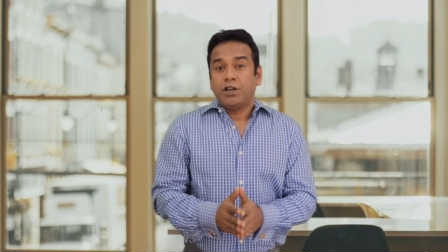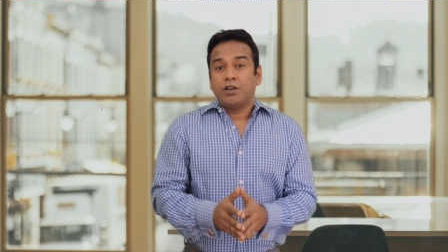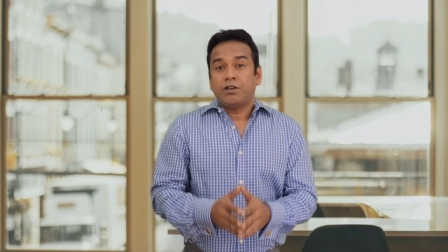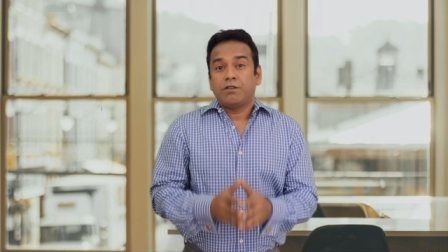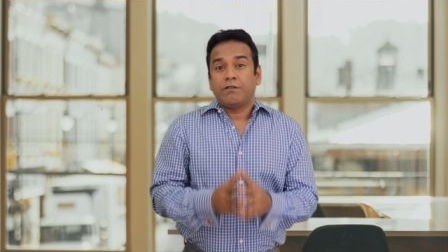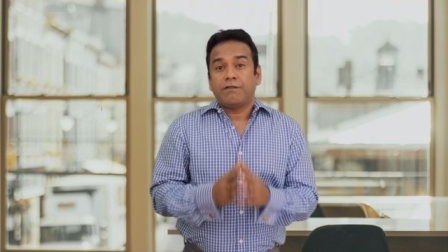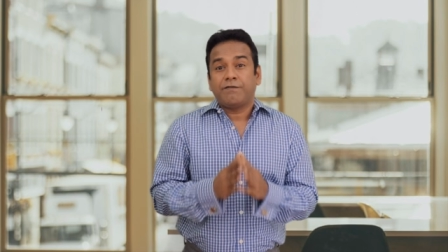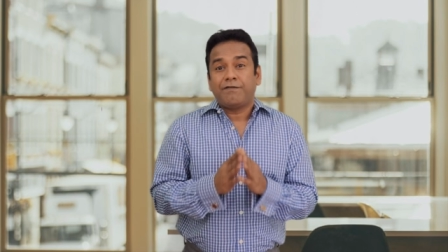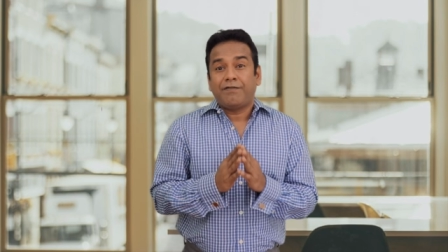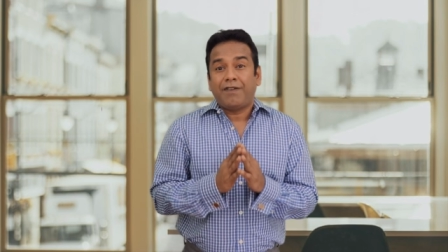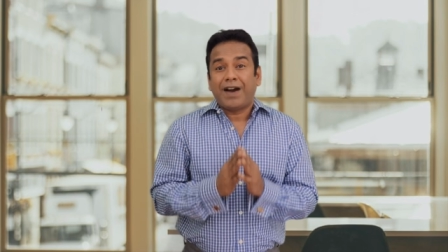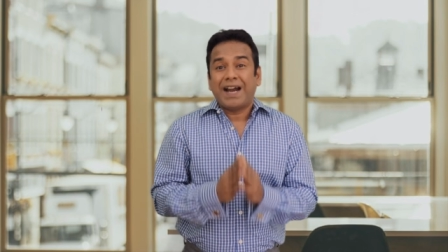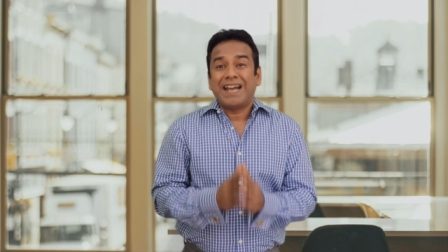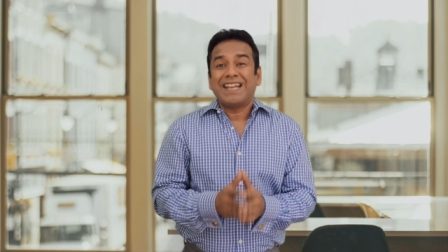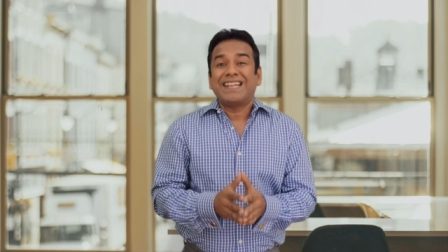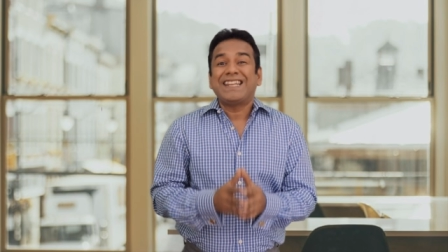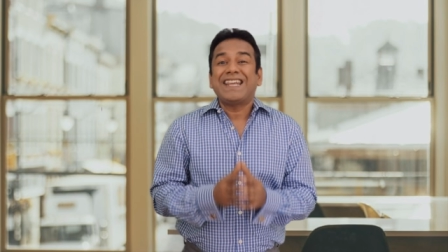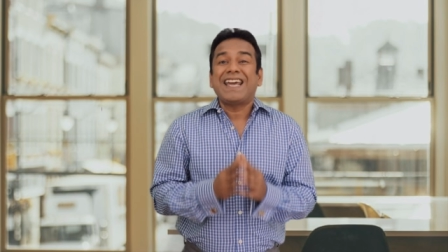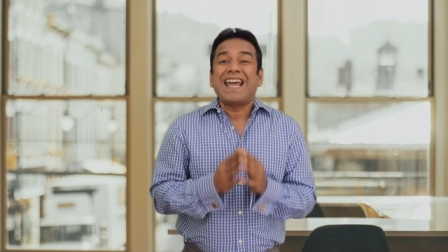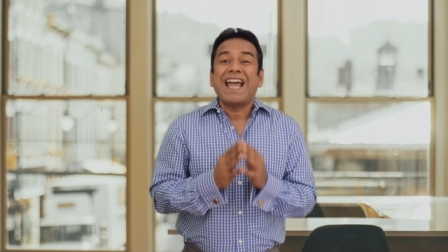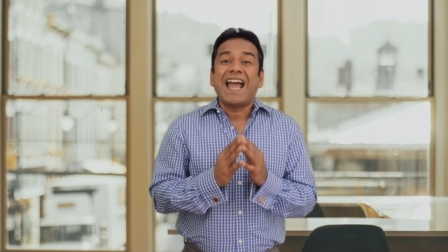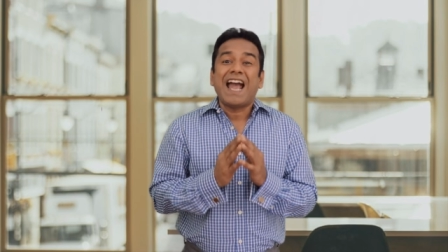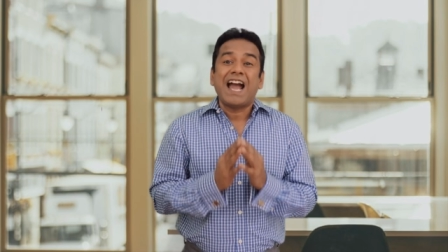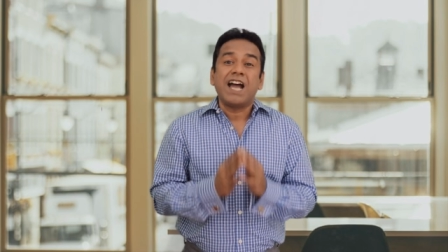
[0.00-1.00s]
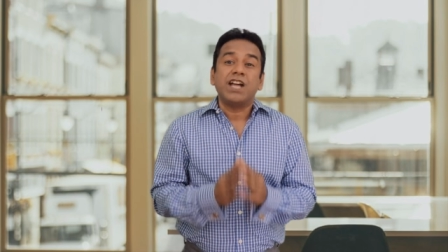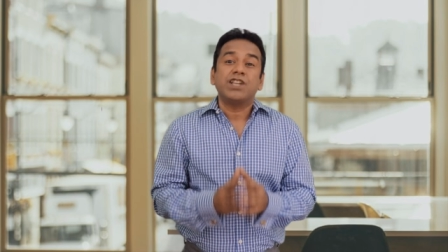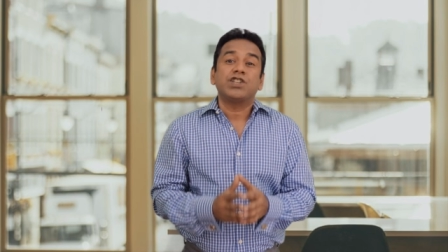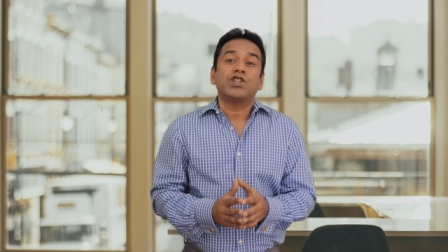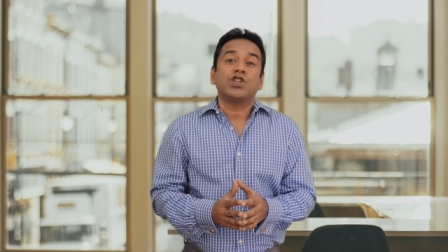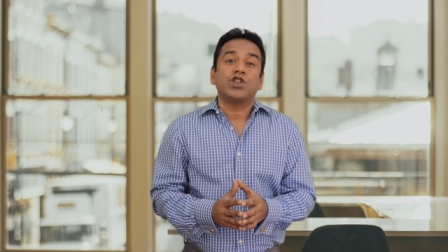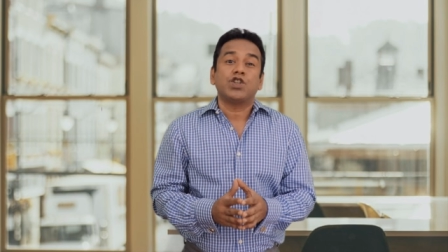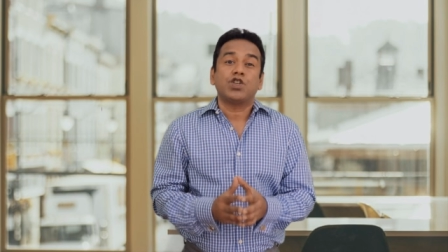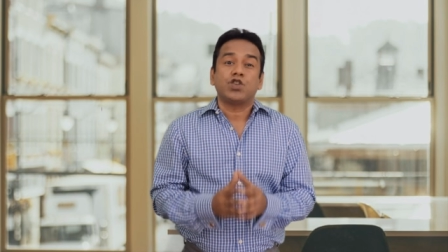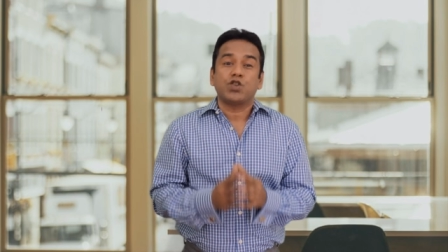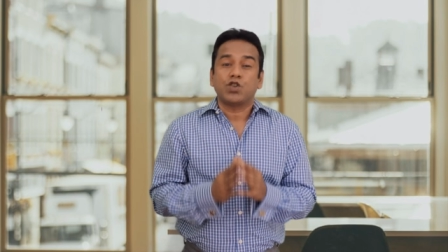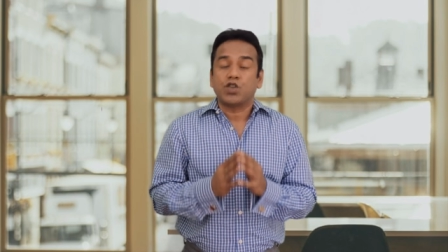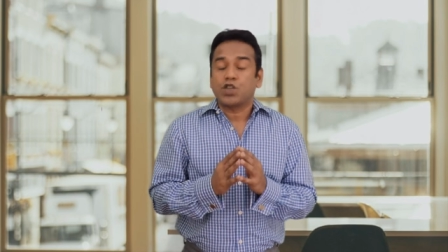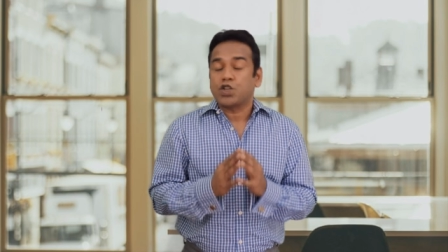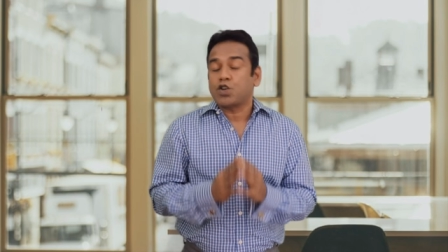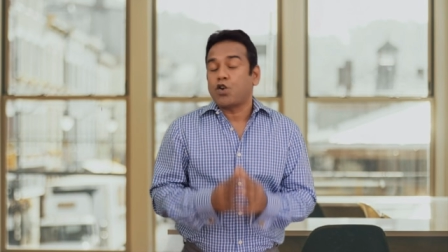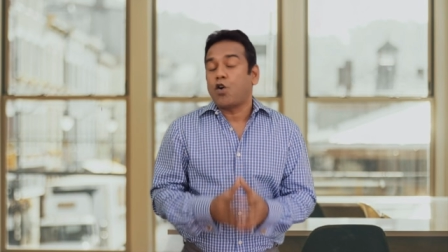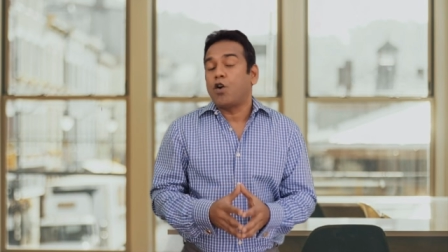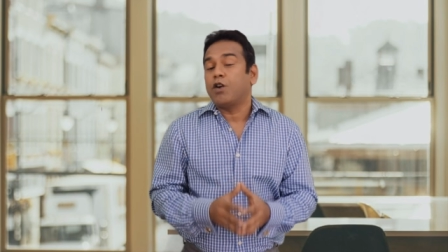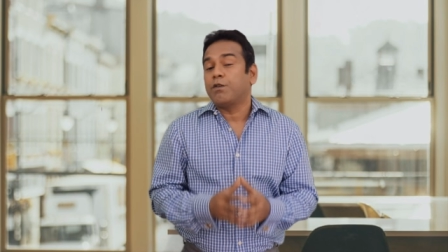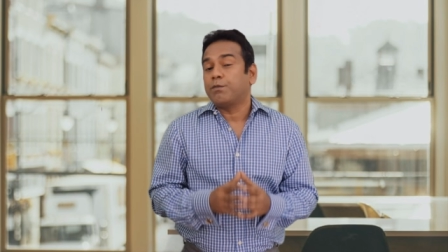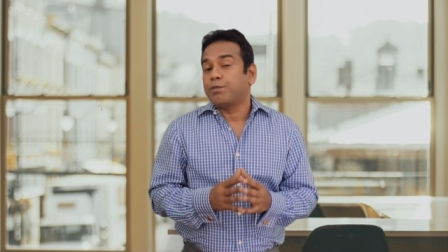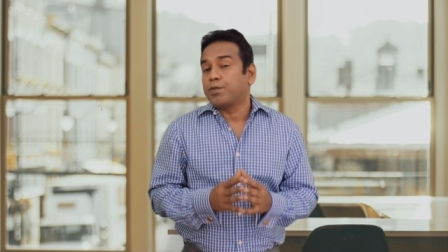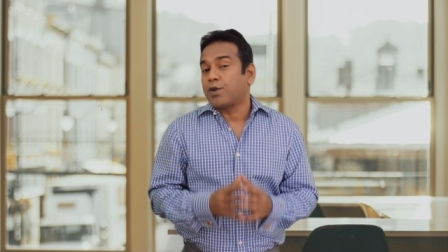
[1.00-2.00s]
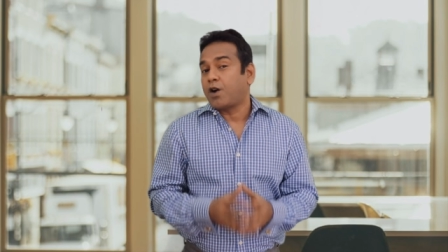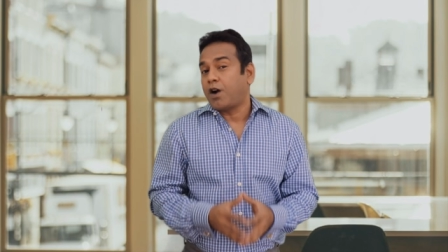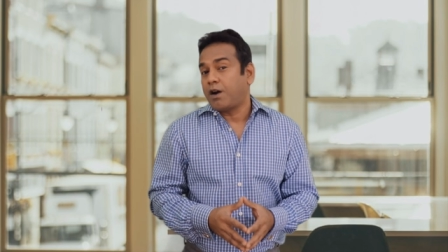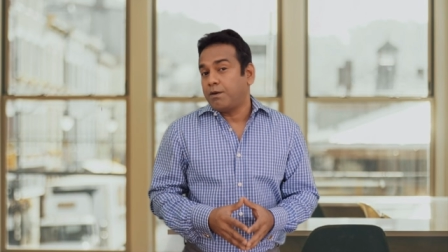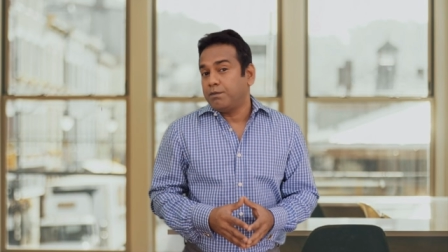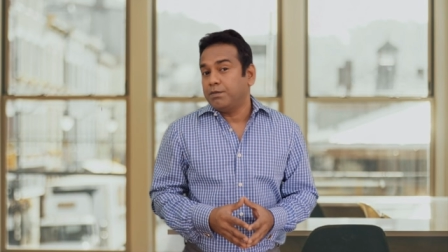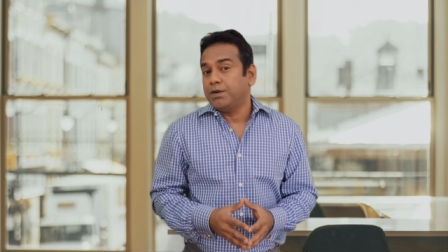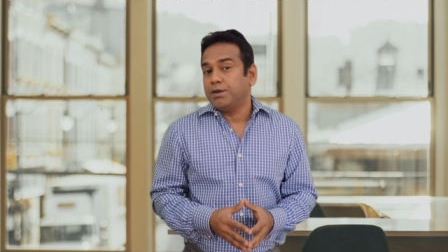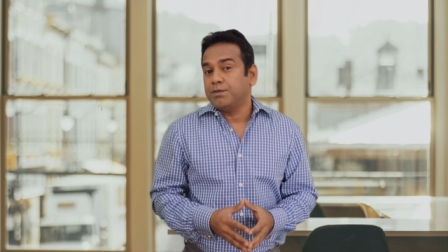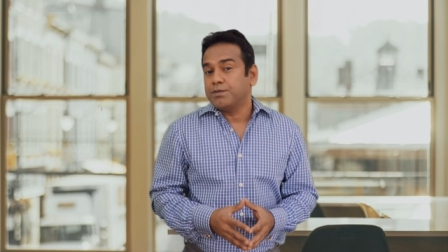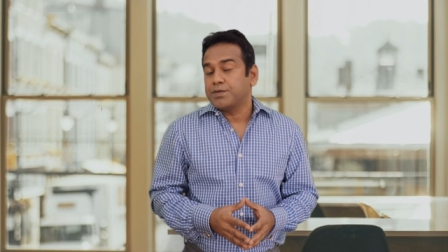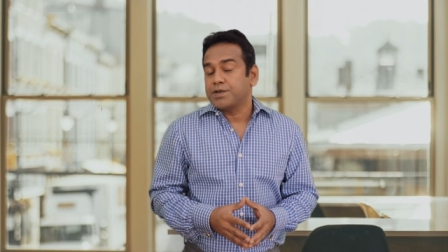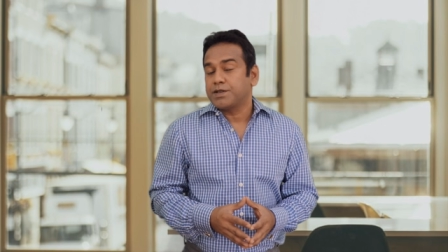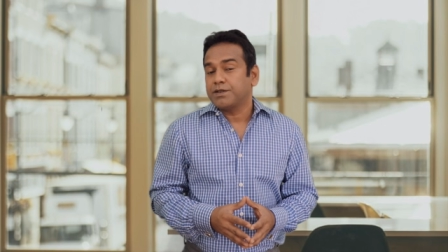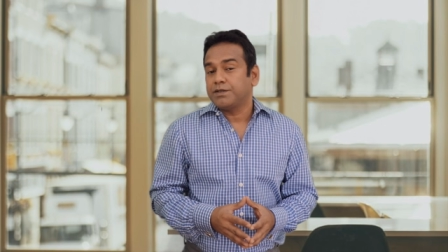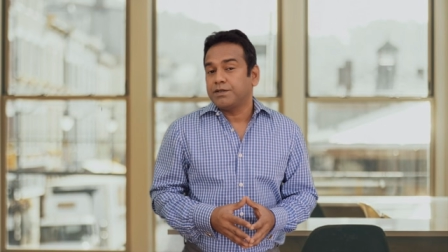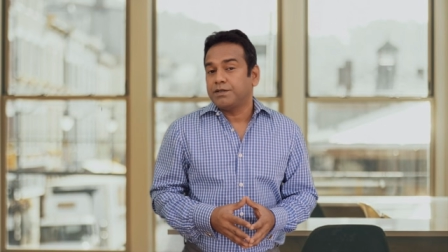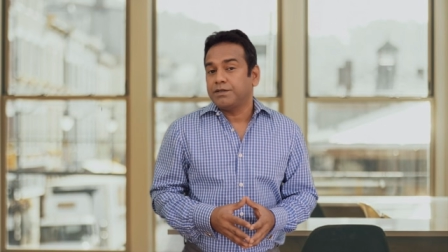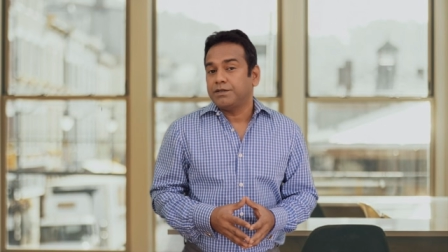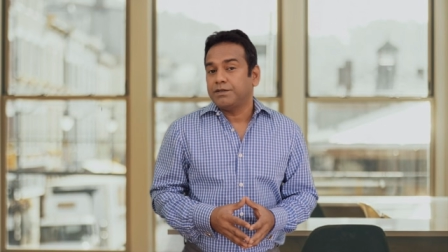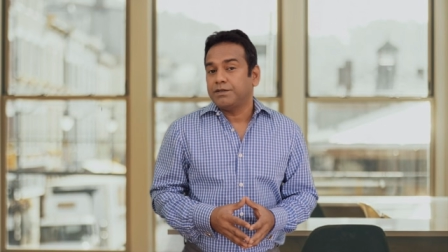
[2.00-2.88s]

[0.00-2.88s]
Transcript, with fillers: to find the answer to solve problems.